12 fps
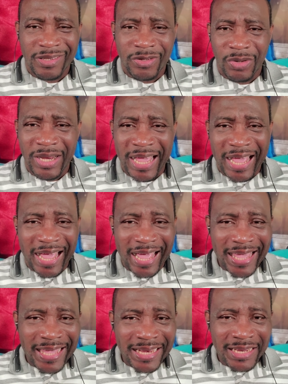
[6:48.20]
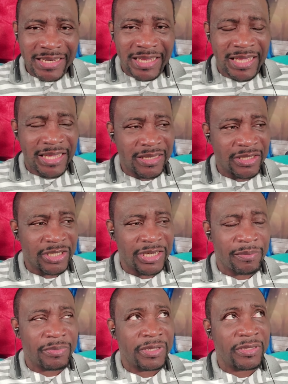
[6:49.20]
you know, they hide the hidden
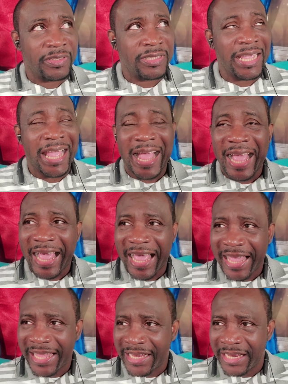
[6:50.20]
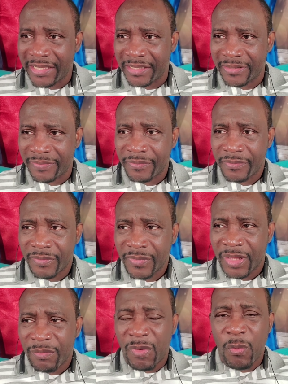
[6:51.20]
chapters, they hide it.
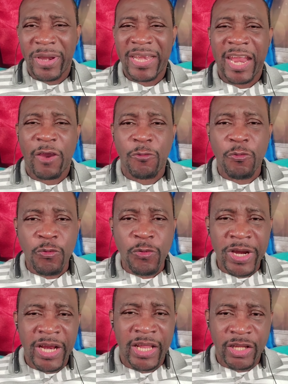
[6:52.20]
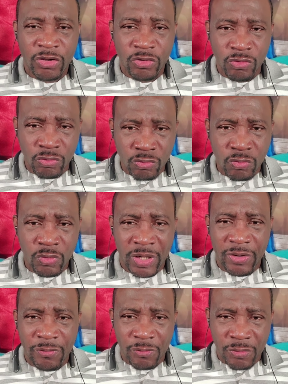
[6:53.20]
But when they are really,
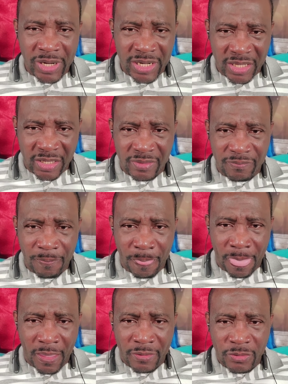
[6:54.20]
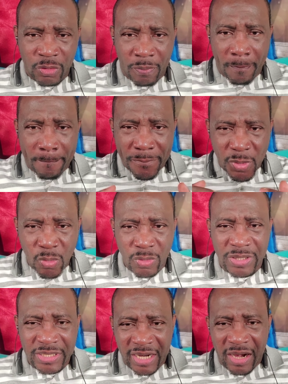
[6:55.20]
truly ready to
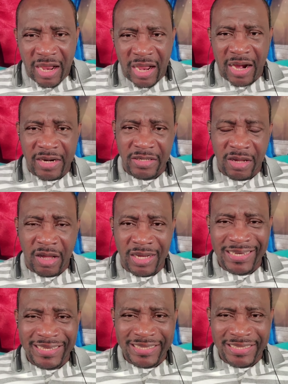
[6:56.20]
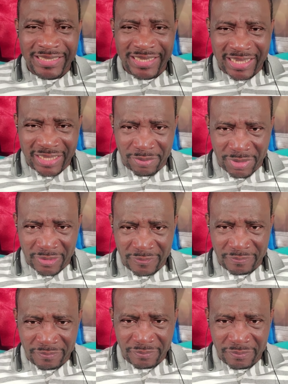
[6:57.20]
put their heart on the table,
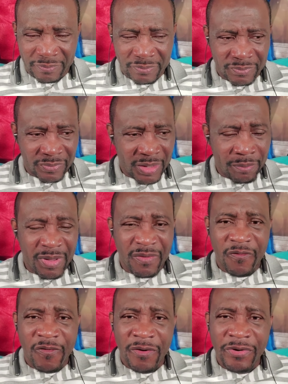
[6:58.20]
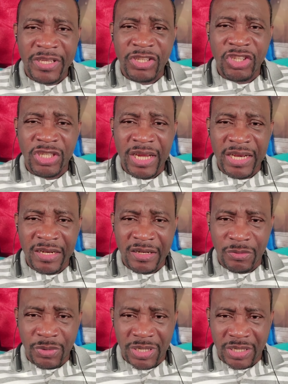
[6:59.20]
be very
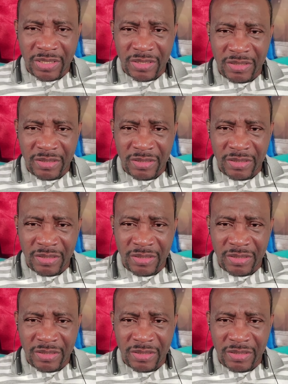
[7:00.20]
gentle with it.